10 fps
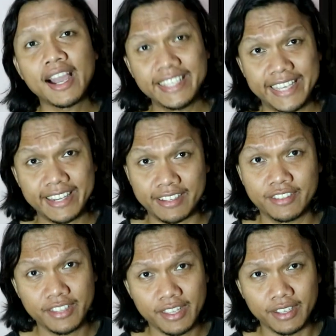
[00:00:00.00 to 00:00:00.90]
i
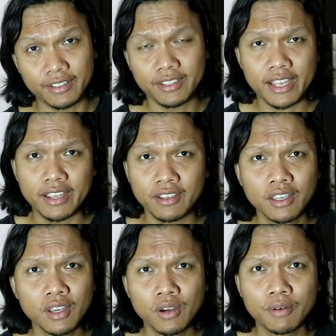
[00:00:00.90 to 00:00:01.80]
cannot sing
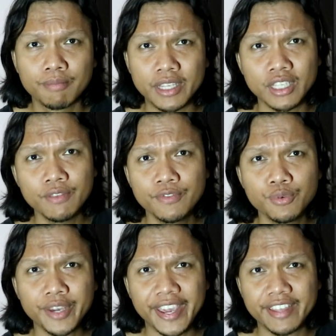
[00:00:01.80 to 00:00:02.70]
like but if
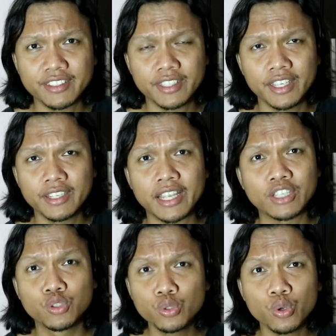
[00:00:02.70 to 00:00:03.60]
you can sing,
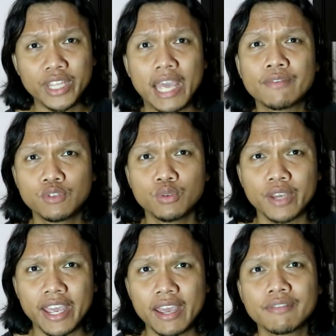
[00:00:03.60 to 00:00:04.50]
like you don't have
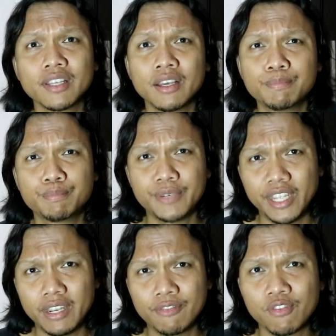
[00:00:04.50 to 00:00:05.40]
to have a
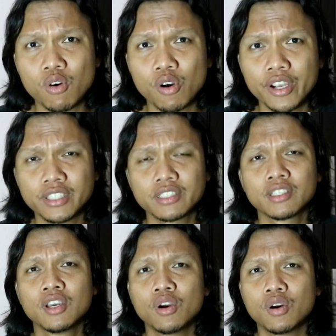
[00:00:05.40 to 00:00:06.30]
pretty
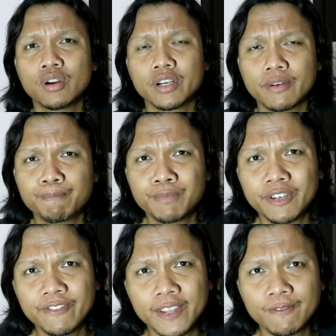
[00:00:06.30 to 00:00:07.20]
voice or a
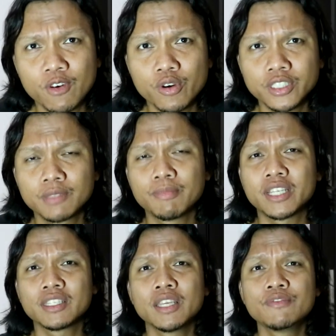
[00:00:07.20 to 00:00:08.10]
perfect voice,
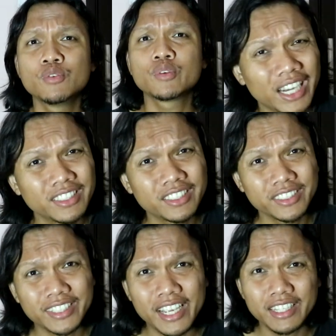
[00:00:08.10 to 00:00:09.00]
but if you
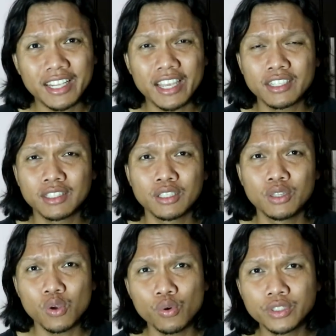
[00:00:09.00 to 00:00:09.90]
understand like the
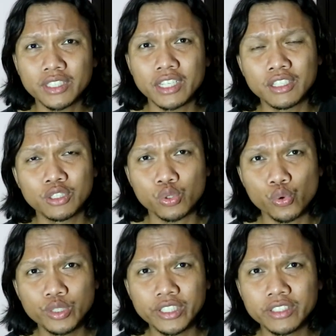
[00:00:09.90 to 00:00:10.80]
notes and the
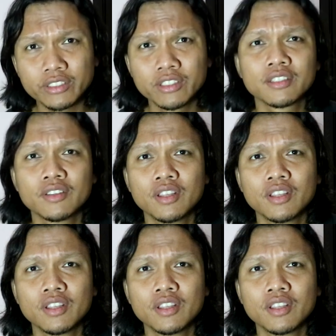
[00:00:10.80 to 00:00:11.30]
tonal,